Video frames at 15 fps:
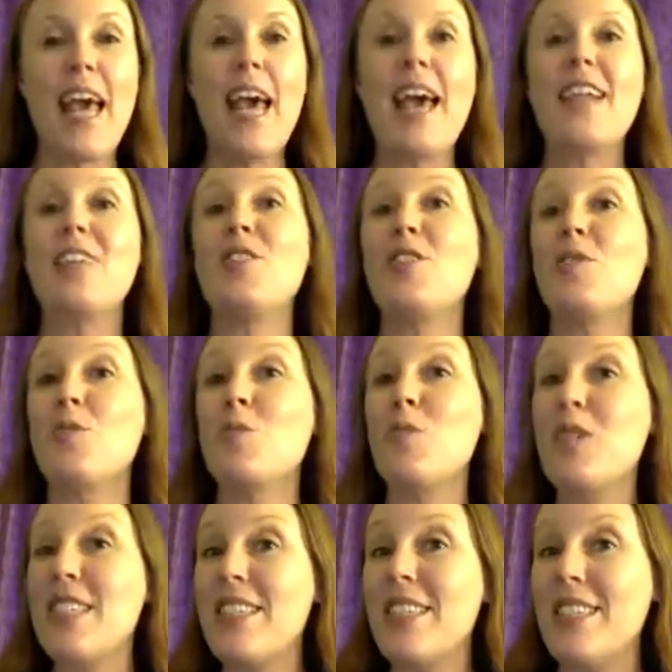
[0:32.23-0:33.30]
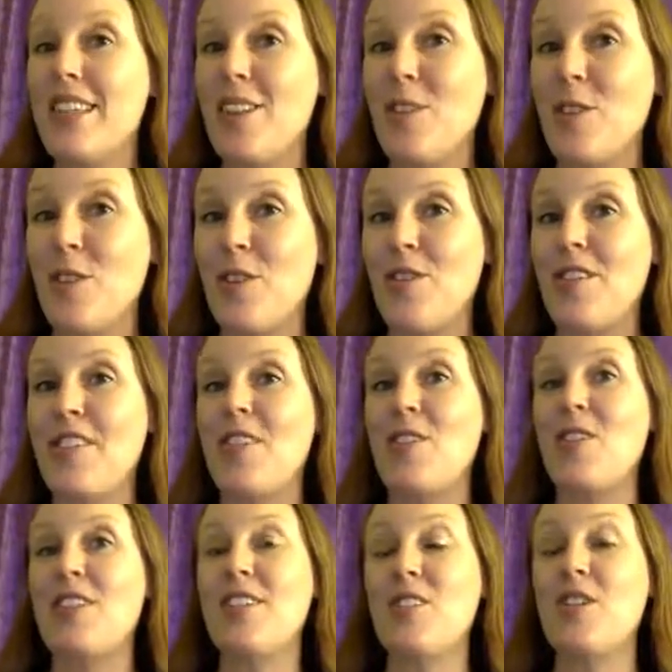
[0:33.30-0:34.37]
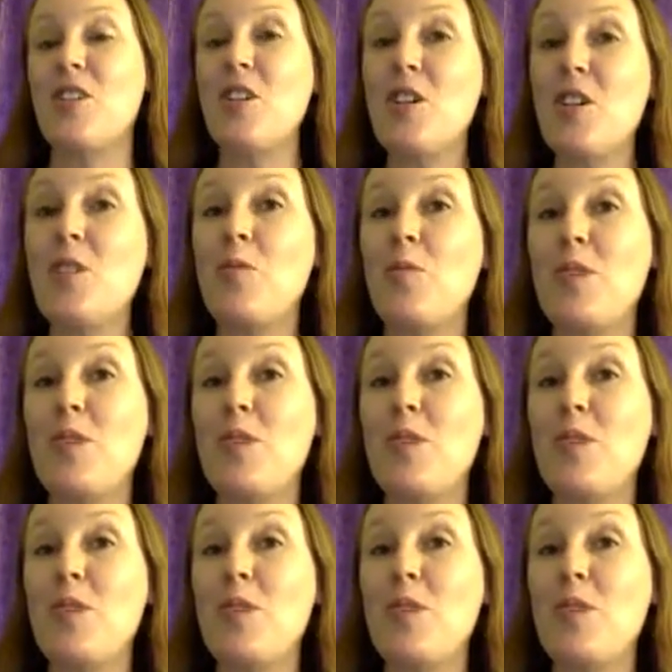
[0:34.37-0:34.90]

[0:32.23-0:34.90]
and I just recently learned that there is a good